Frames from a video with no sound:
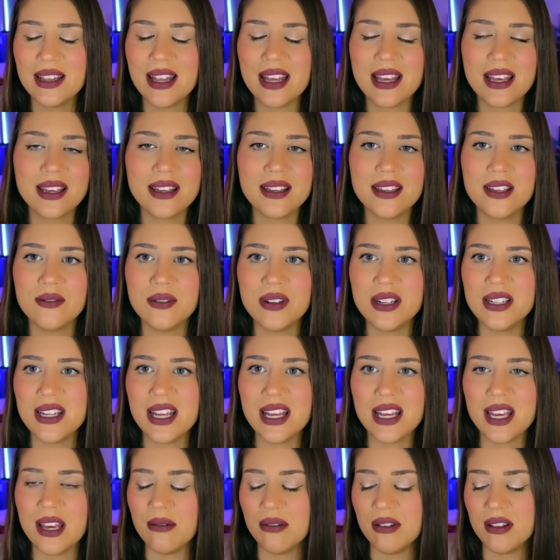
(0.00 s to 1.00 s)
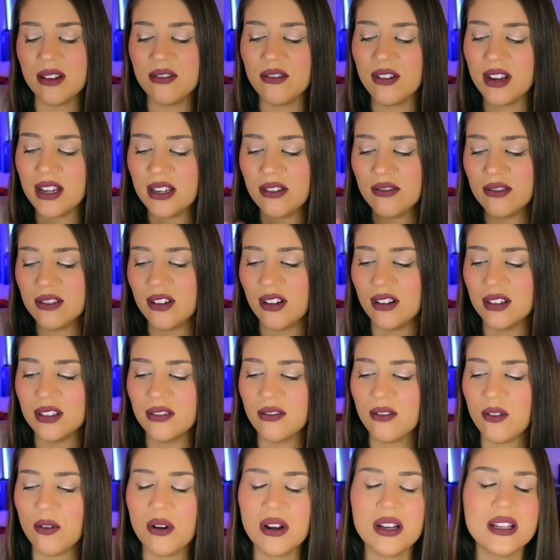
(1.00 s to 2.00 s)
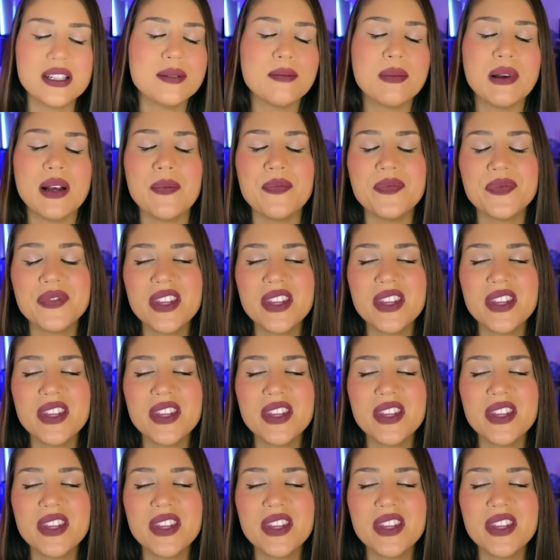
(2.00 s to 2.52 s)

Like, you can take it with a grain of salt, of course, but